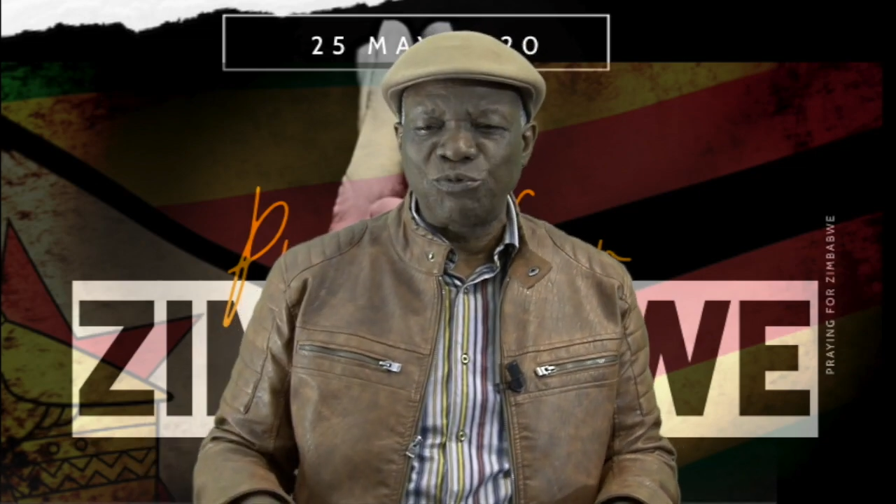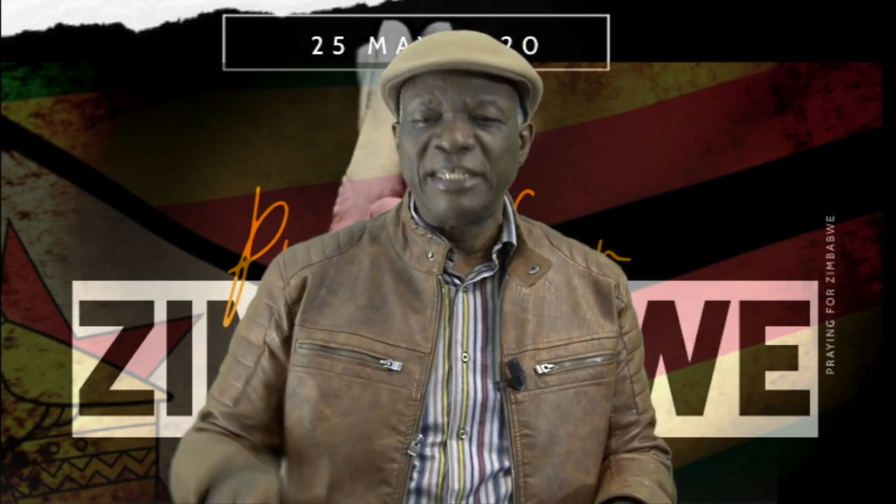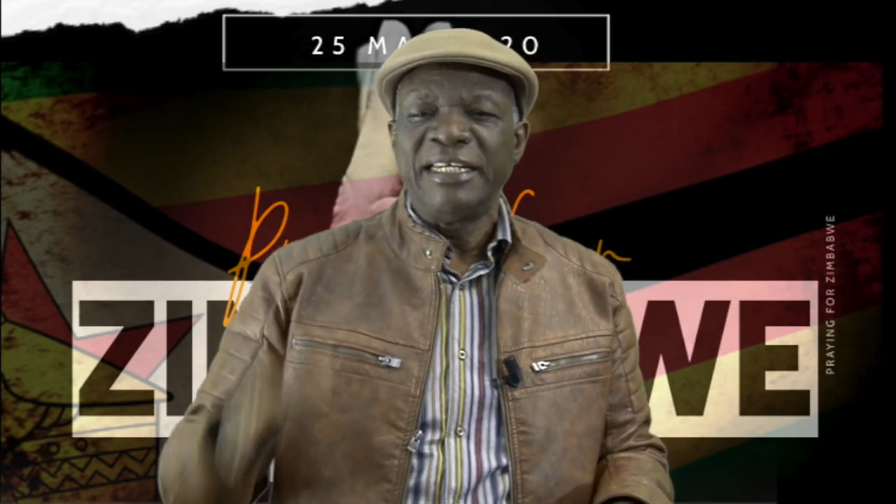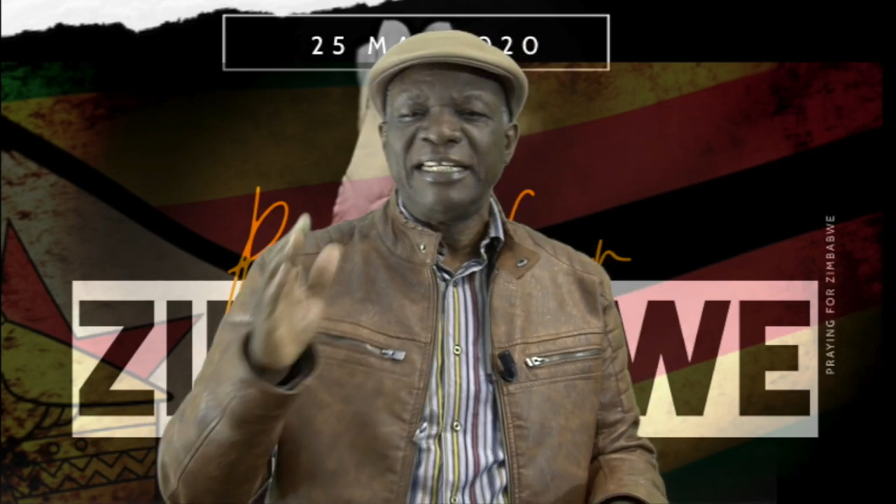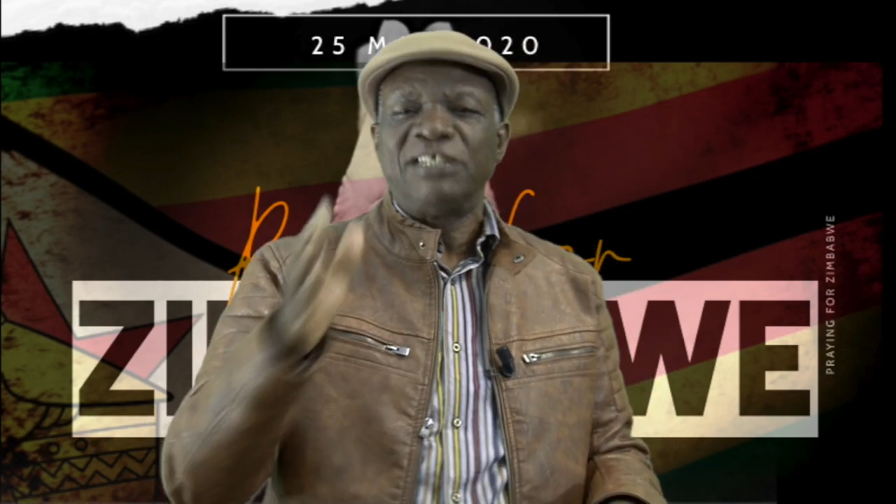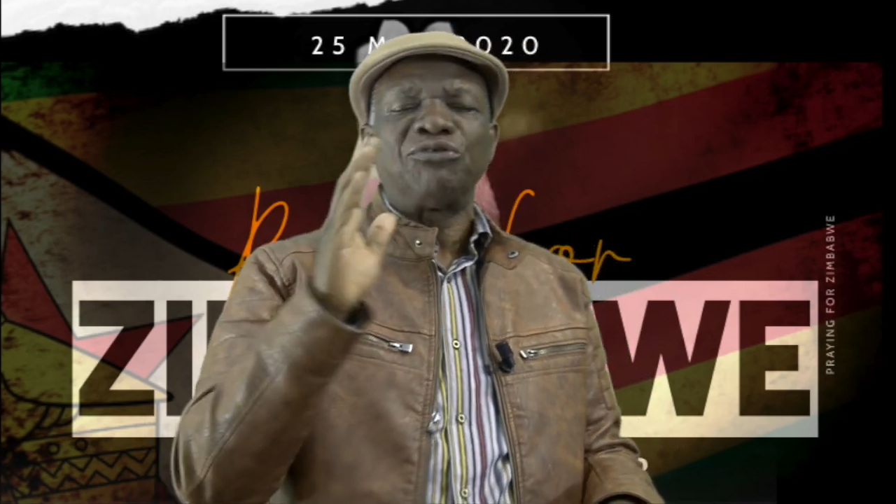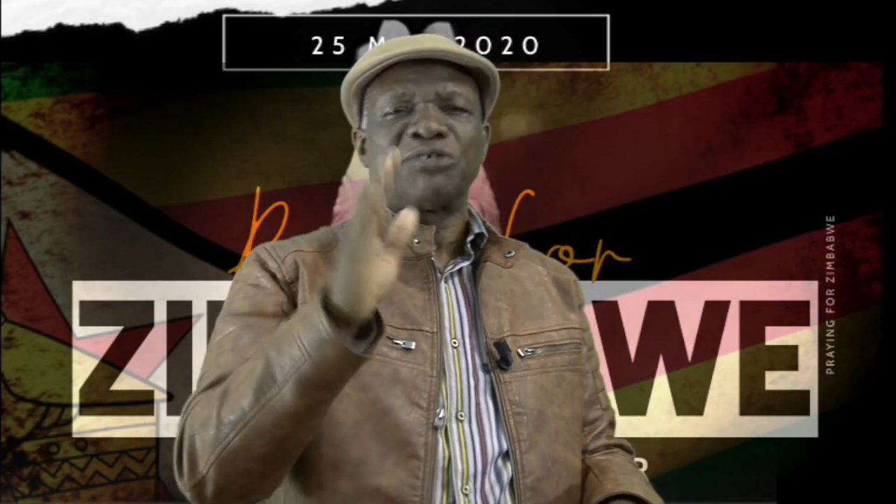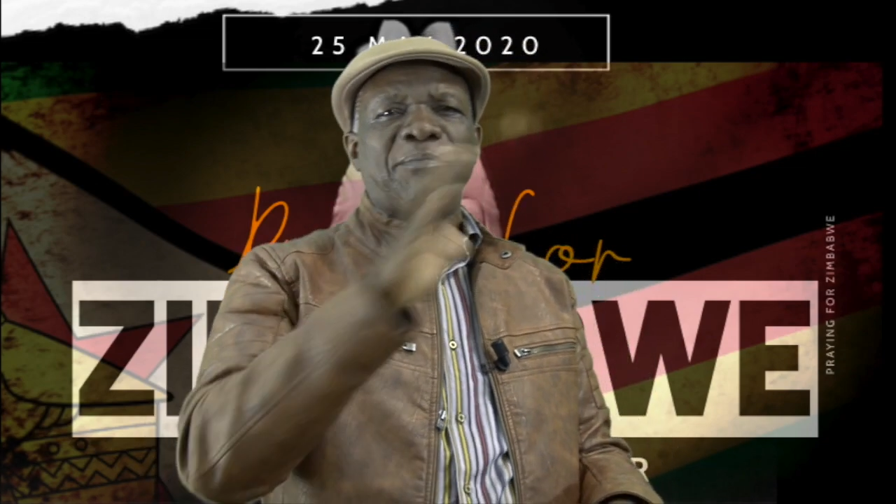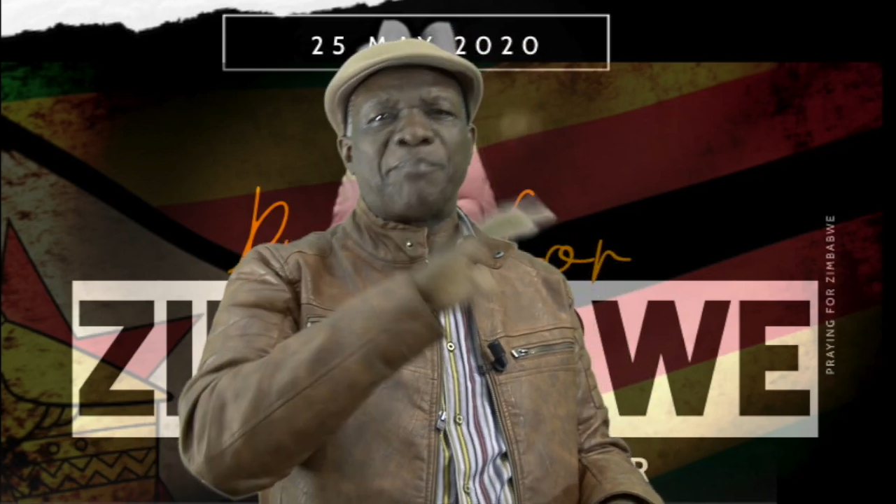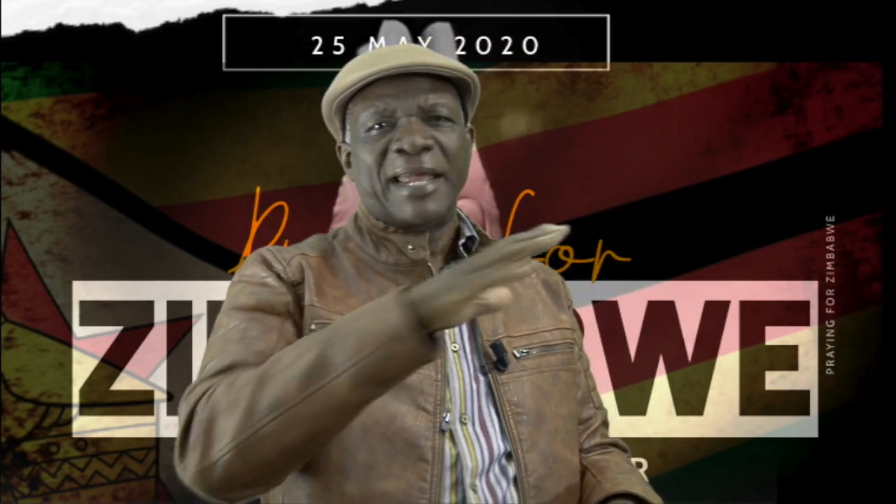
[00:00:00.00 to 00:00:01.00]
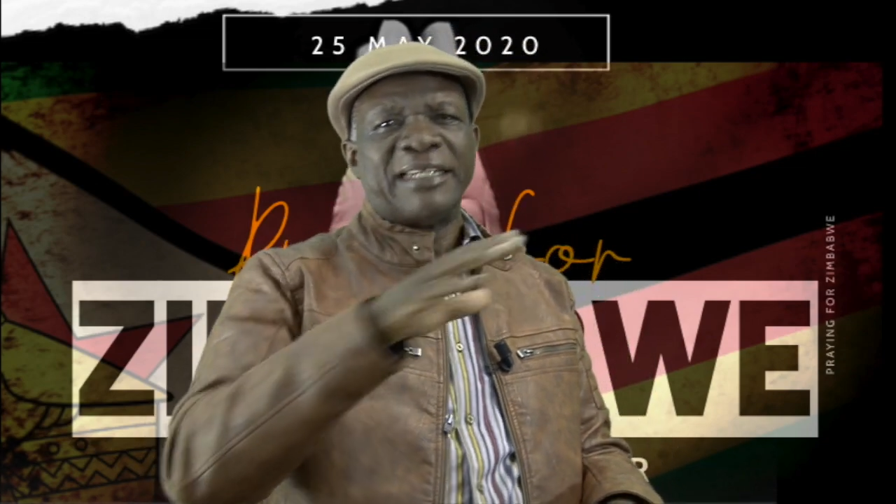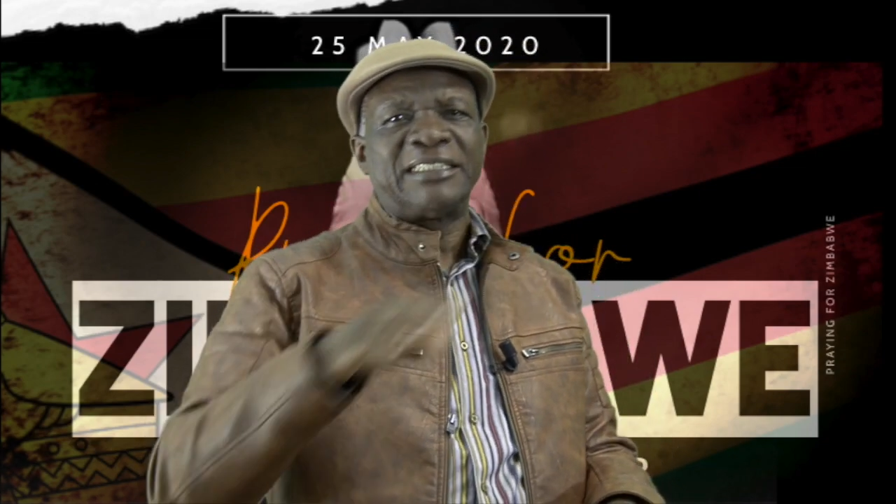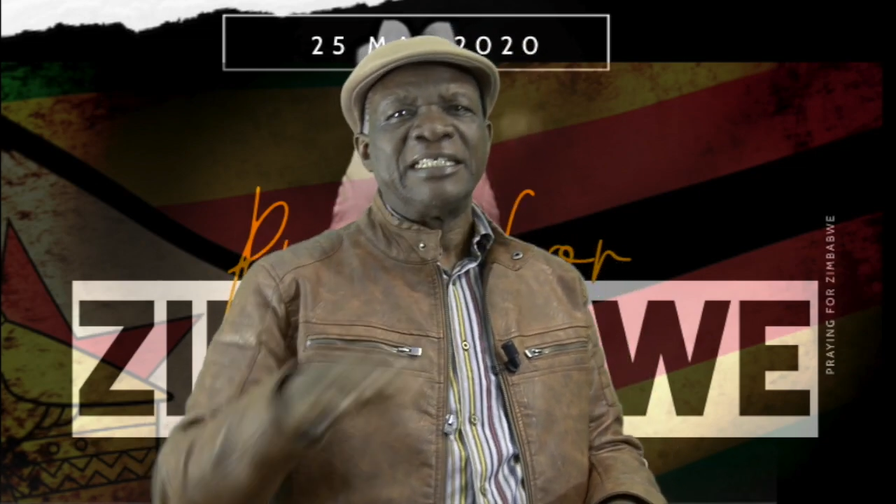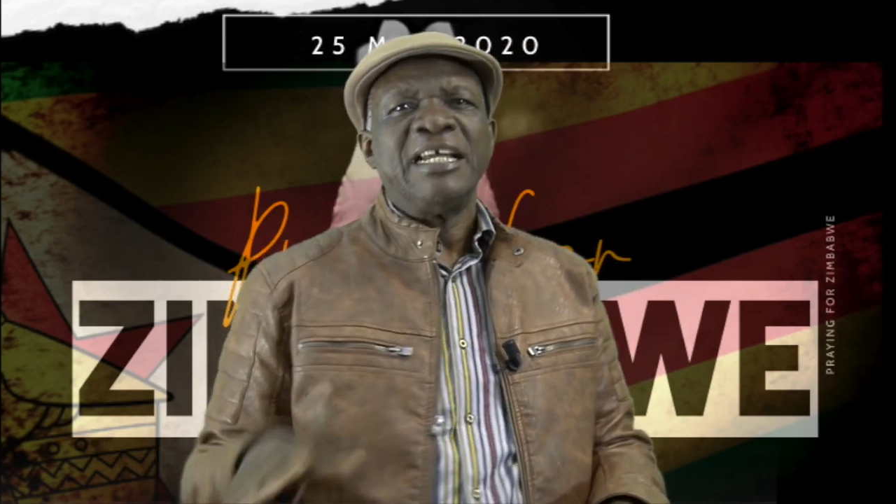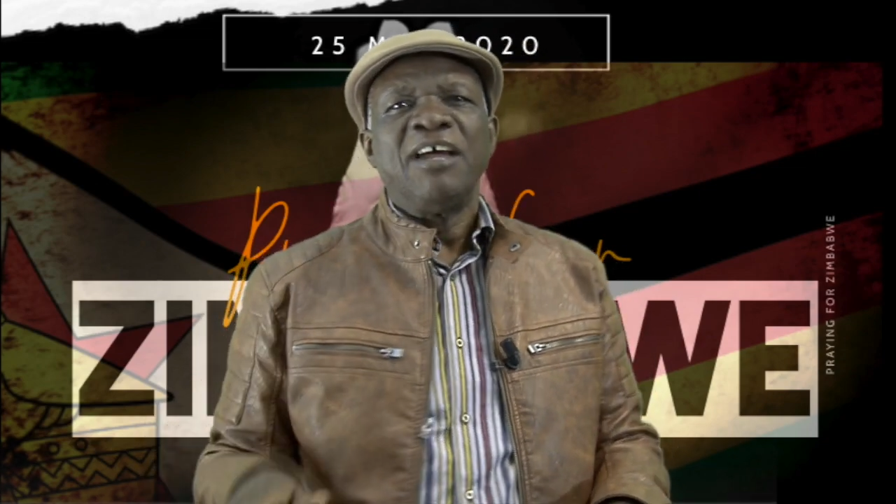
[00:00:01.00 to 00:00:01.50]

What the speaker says: We need to repent